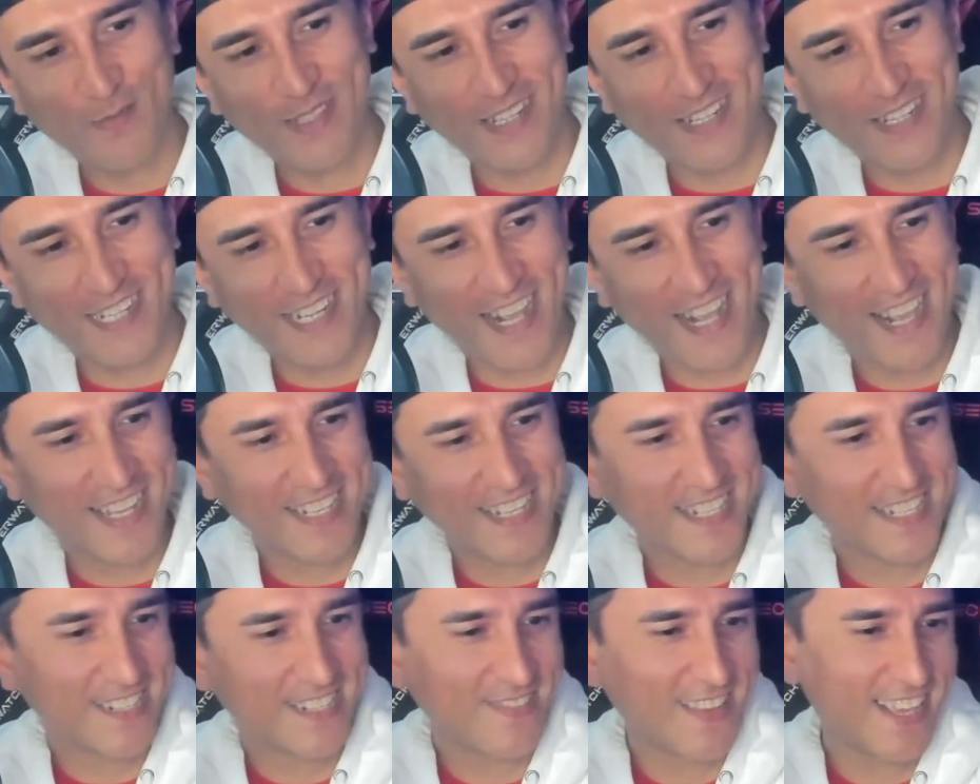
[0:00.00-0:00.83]
the
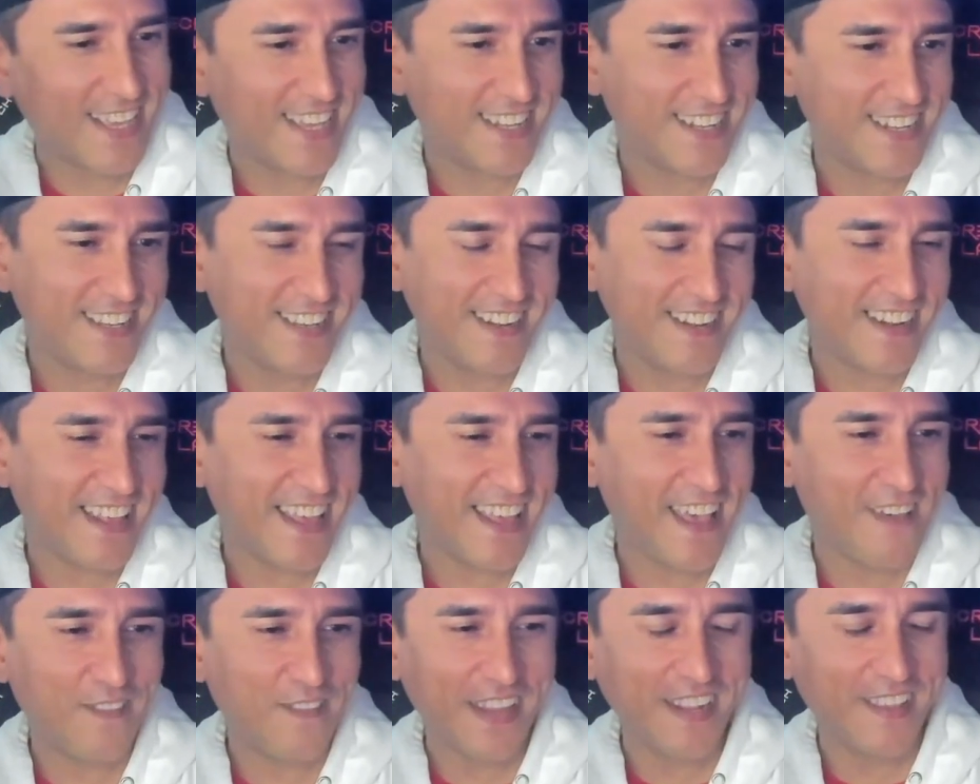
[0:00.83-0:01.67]
Chex. Man, you didn't
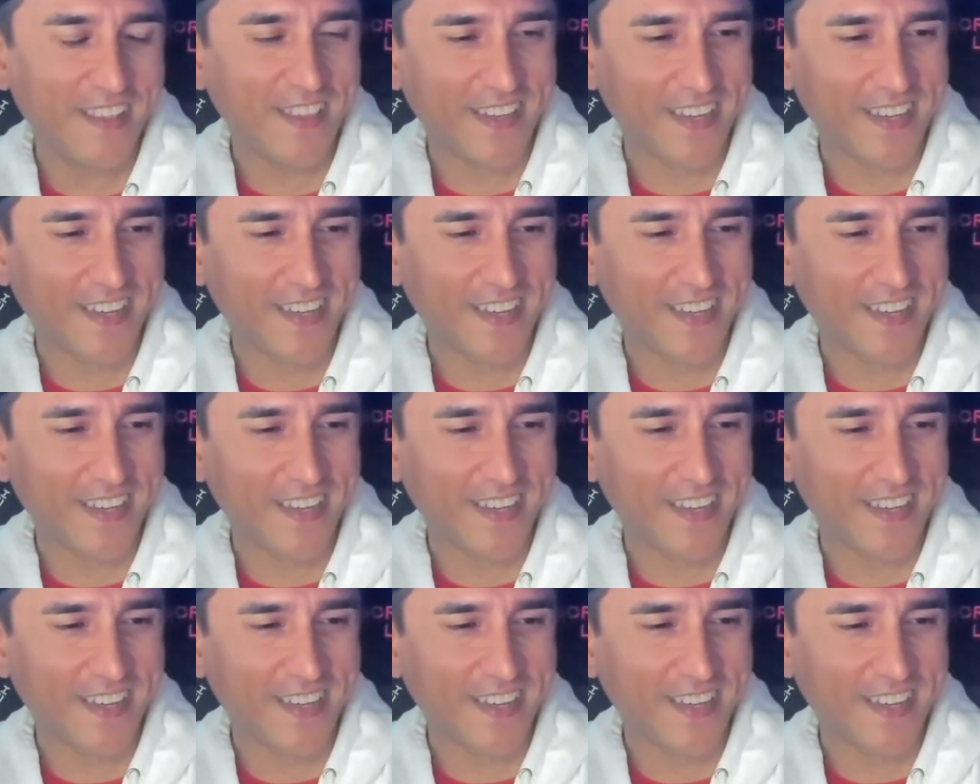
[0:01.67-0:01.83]
have any of the